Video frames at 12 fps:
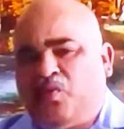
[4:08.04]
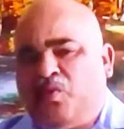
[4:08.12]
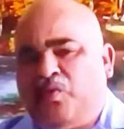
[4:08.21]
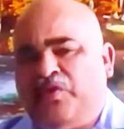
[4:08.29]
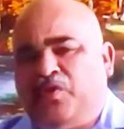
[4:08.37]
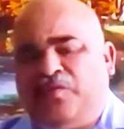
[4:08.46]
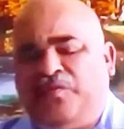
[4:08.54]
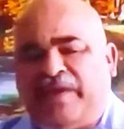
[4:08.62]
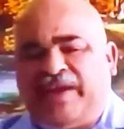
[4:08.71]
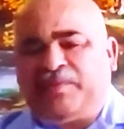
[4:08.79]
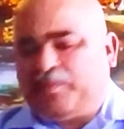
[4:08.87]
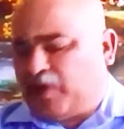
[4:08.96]
you
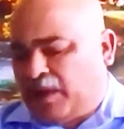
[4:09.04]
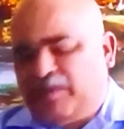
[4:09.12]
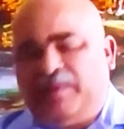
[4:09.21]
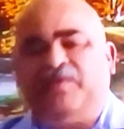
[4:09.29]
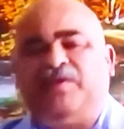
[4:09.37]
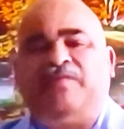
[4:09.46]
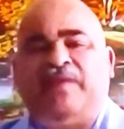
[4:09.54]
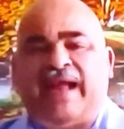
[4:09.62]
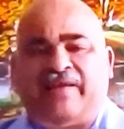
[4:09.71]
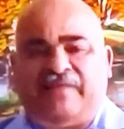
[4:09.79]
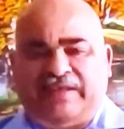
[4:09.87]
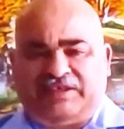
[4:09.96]
face problems of
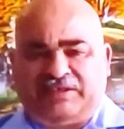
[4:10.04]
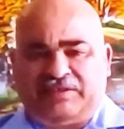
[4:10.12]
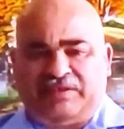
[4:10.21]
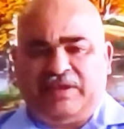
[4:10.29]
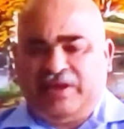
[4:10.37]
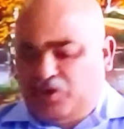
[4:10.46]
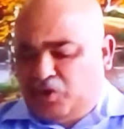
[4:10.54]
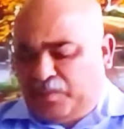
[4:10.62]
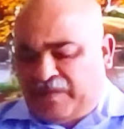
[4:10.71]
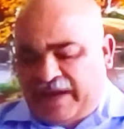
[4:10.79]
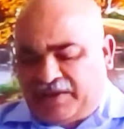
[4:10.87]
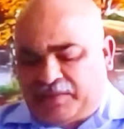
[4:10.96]
language, you
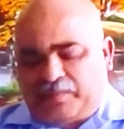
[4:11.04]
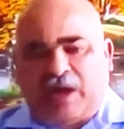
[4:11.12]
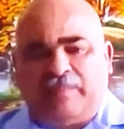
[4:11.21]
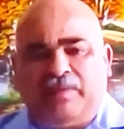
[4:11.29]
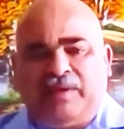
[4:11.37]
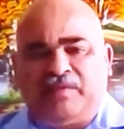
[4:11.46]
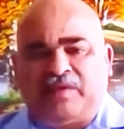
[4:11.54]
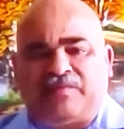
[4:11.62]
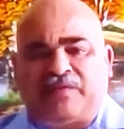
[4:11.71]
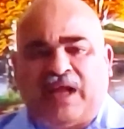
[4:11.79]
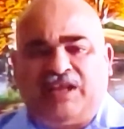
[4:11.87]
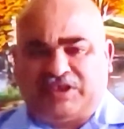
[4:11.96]
face problems of
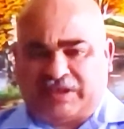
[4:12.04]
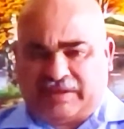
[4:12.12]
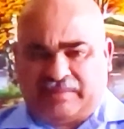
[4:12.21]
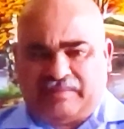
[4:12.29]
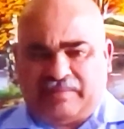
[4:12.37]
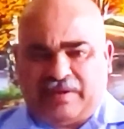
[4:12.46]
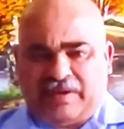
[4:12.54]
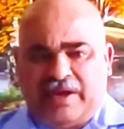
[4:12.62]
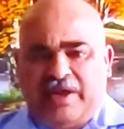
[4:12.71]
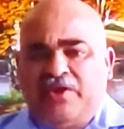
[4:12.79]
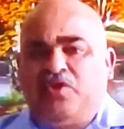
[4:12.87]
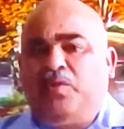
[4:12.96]
culture,
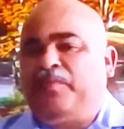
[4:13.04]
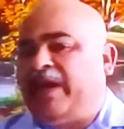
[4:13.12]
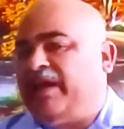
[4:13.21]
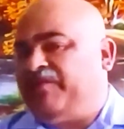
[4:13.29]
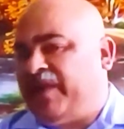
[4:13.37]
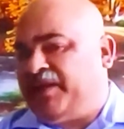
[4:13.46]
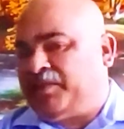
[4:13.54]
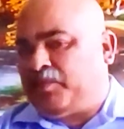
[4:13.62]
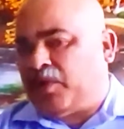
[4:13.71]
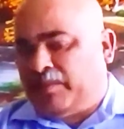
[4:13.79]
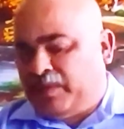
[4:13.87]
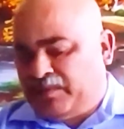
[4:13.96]
you face
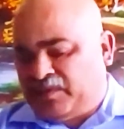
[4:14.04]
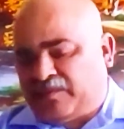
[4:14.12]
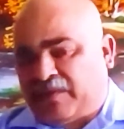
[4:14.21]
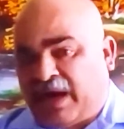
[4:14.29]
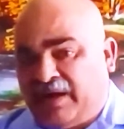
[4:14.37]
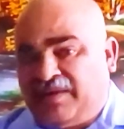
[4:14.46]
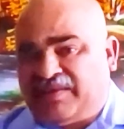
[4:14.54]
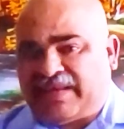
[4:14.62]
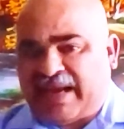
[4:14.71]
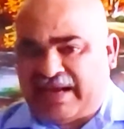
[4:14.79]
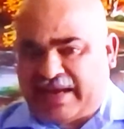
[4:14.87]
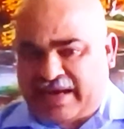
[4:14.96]
problems of
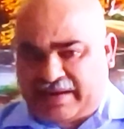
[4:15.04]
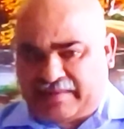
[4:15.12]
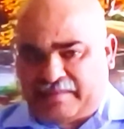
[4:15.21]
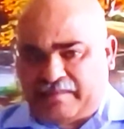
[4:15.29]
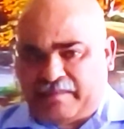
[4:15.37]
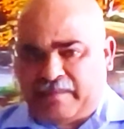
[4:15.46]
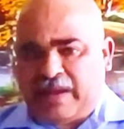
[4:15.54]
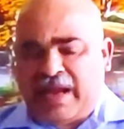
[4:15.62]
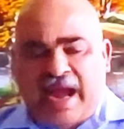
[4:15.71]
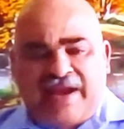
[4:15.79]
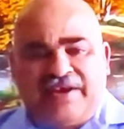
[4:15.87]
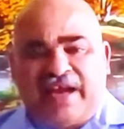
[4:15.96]
understanding,
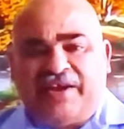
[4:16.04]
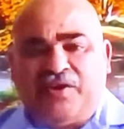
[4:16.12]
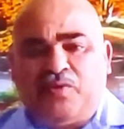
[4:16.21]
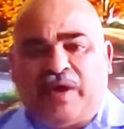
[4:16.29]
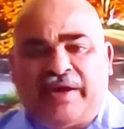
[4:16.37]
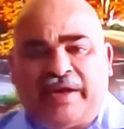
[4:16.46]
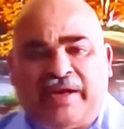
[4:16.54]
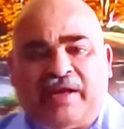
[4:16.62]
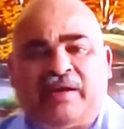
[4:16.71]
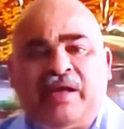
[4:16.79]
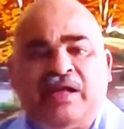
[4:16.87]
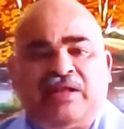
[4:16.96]
and yet you are
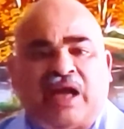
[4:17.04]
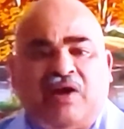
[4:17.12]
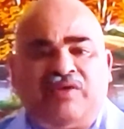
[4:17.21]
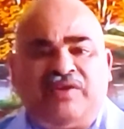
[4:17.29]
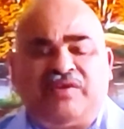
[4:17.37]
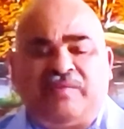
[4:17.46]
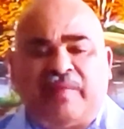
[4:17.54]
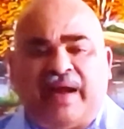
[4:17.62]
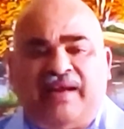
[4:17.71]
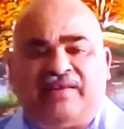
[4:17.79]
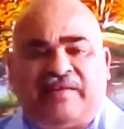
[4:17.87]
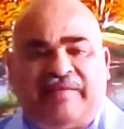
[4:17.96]
here thousands of
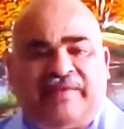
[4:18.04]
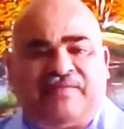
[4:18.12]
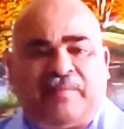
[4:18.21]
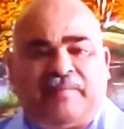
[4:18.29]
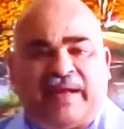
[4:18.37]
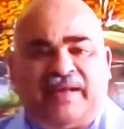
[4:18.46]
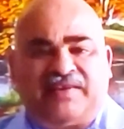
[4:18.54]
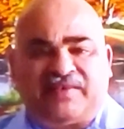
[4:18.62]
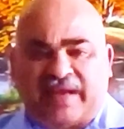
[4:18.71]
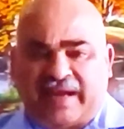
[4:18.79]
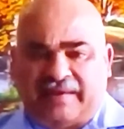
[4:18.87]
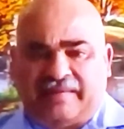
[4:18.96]
miles away from
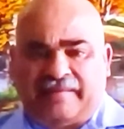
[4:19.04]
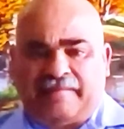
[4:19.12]
Palestine.